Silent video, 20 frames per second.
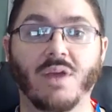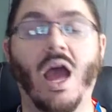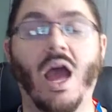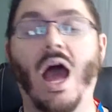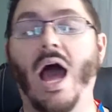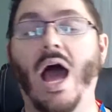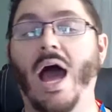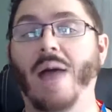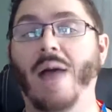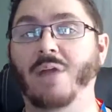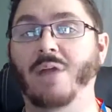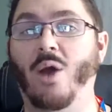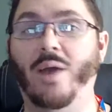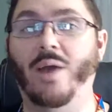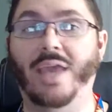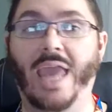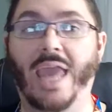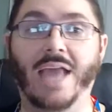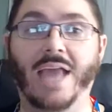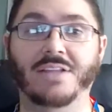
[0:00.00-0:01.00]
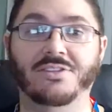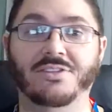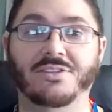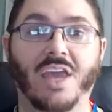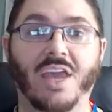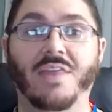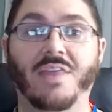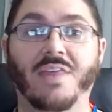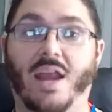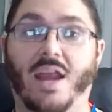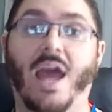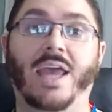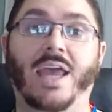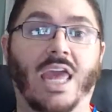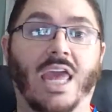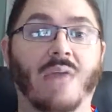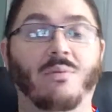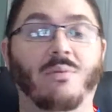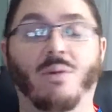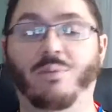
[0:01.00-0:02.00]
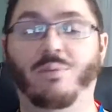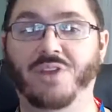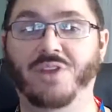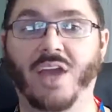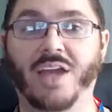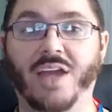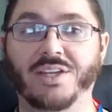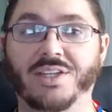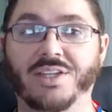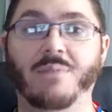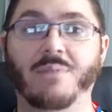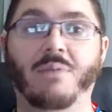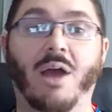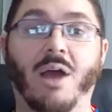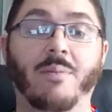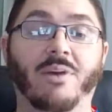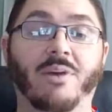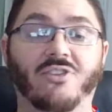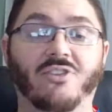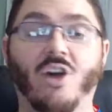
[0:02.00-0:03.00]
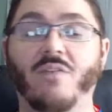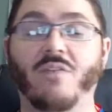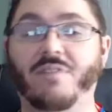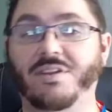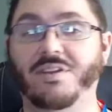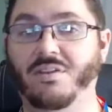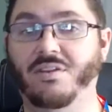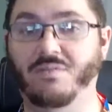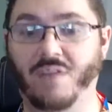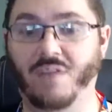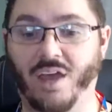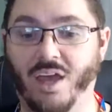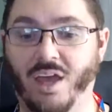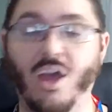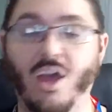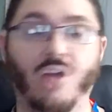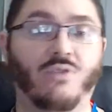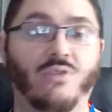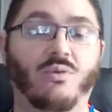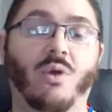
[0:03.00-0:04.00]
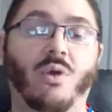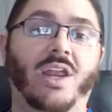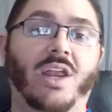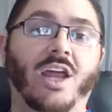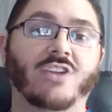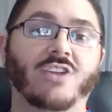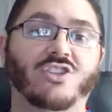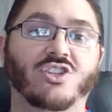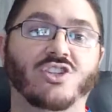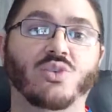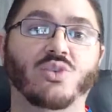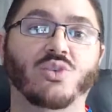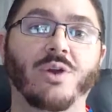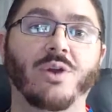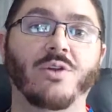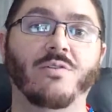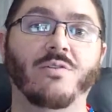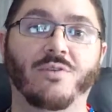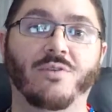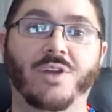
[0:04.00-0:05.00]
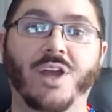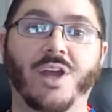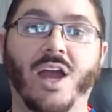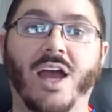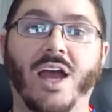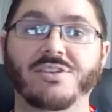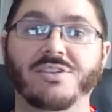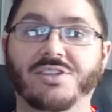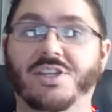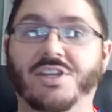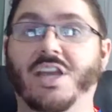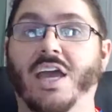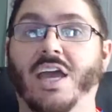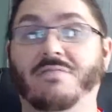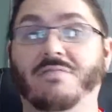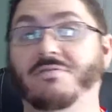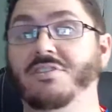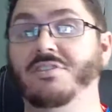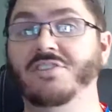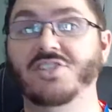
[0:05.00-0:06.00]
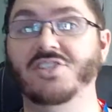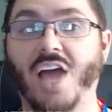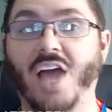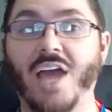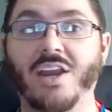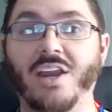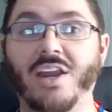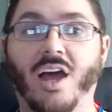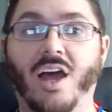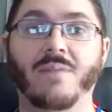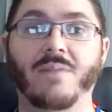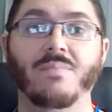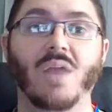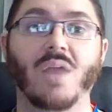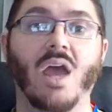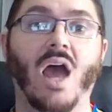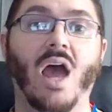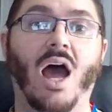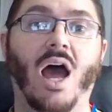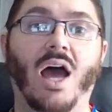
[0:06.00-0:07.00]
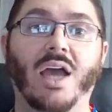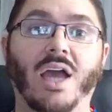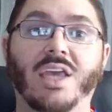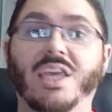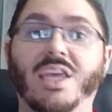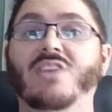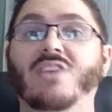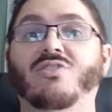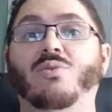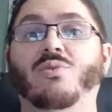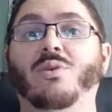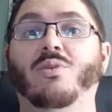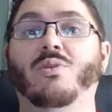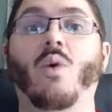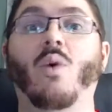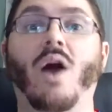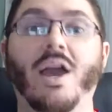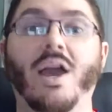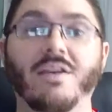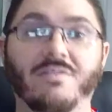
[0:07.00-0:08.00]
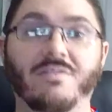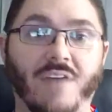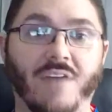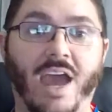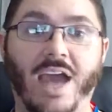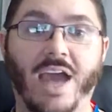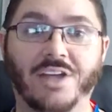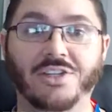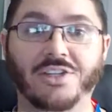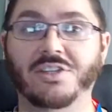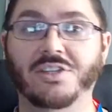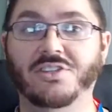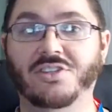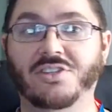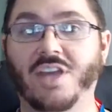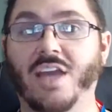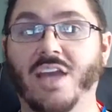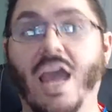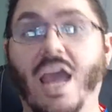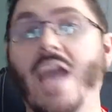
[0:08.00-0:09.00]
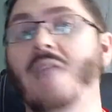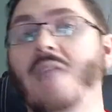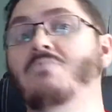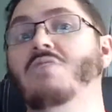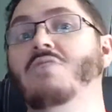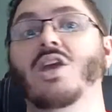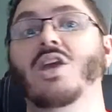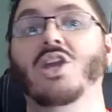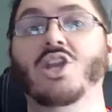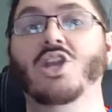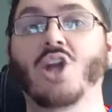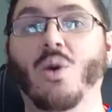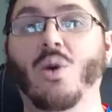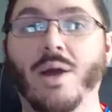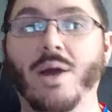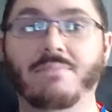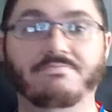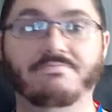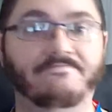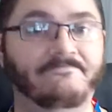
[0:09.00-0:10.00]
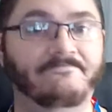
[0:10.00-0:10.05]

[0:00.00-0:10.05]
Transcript: Um, now, I can't say that I came up with the idea by myself. I did uh, throw that out to Twitter for you guys to kind of decide on. Uh, Geeks with Wife actually said, hey, you know what?